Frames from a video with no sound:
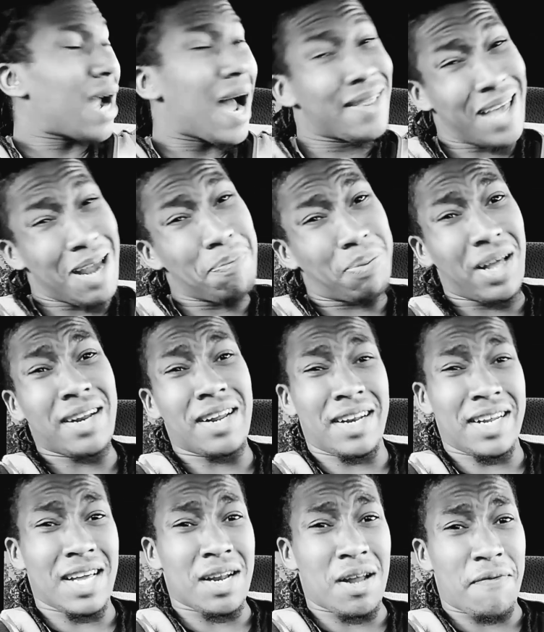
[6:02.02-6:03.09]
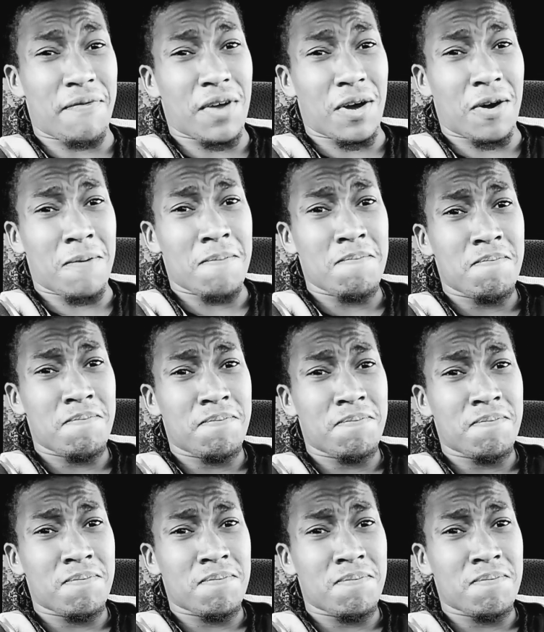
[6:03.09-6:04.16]
how they played in the NFL.
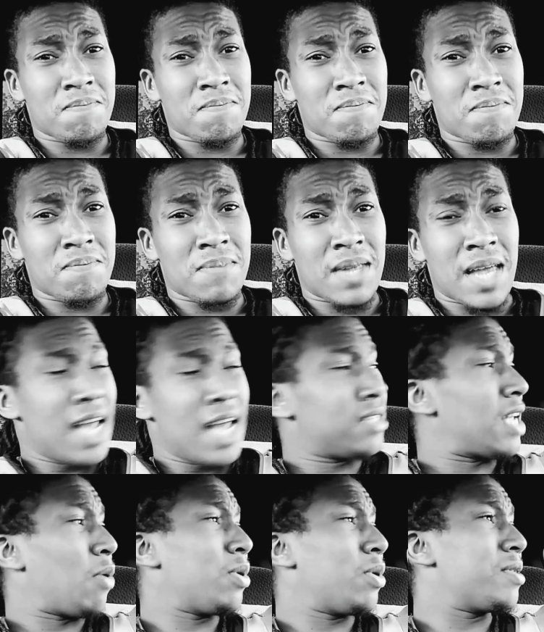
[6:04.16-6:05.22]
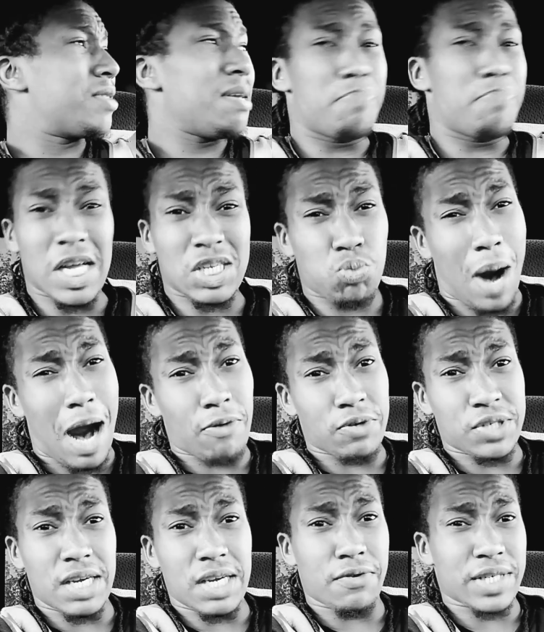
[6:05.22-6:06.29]
Hands down one of the best wide
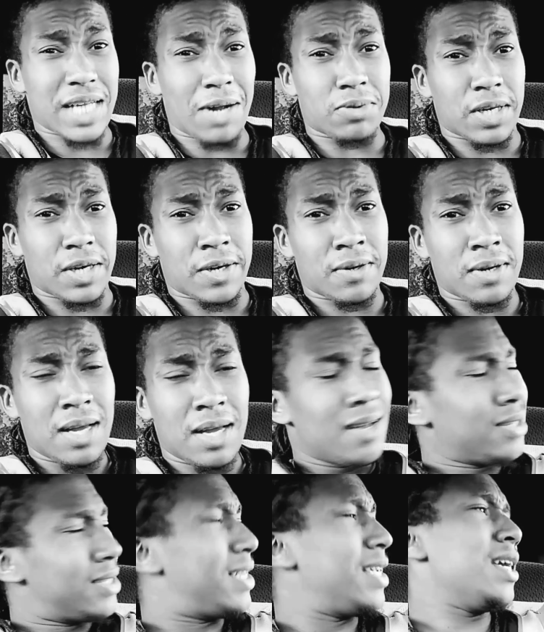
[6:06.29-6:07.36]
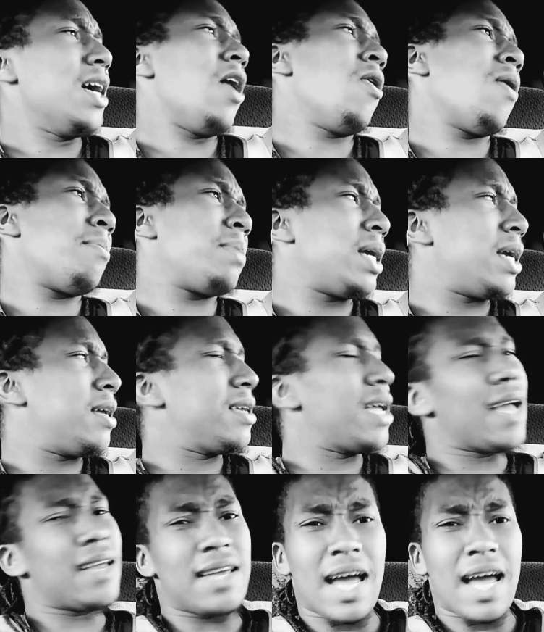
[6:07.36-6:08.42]
receivers out there. T.O., I mean,
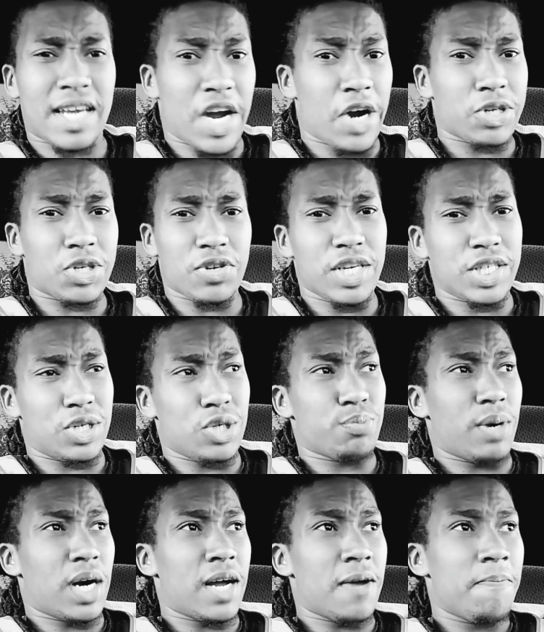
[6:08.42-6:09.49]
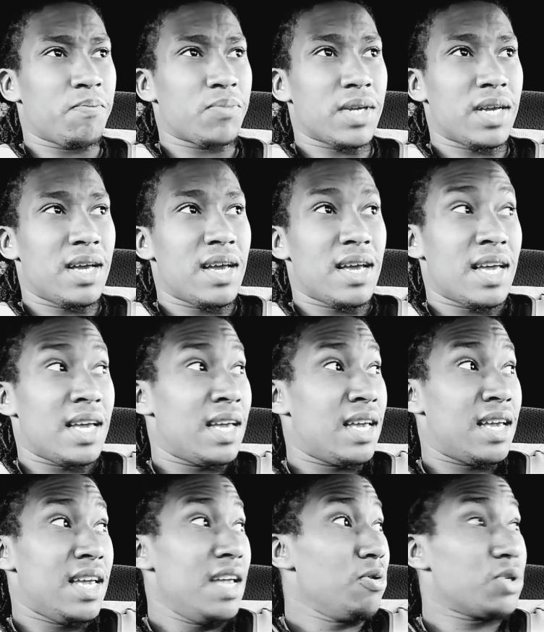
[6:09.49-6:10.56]
yeah, he had character issues, but
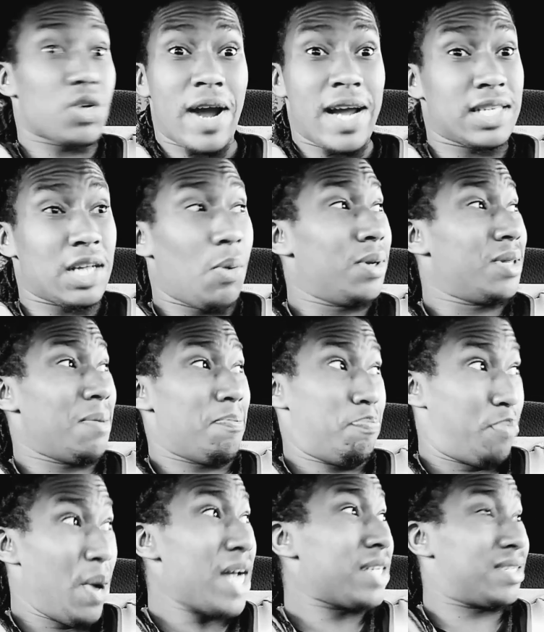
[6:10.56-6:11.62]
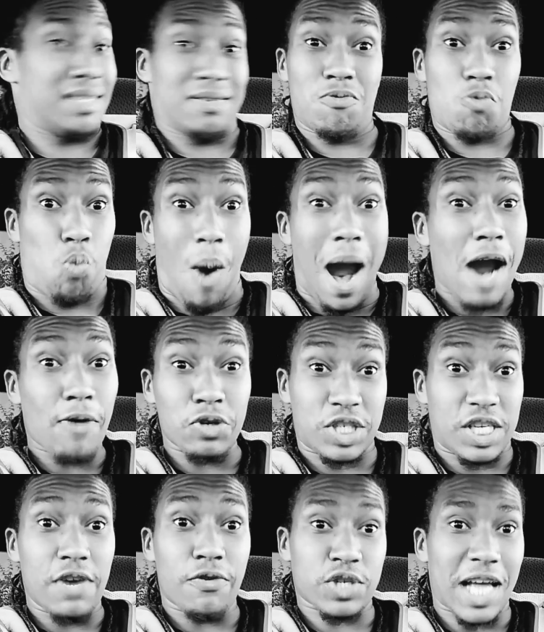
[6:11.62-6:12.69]
he was still hands down one of the best wide
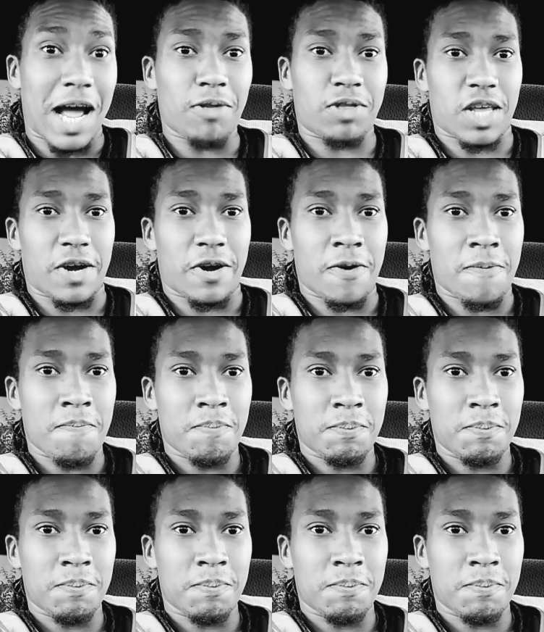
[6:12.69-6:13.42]
receivers out there.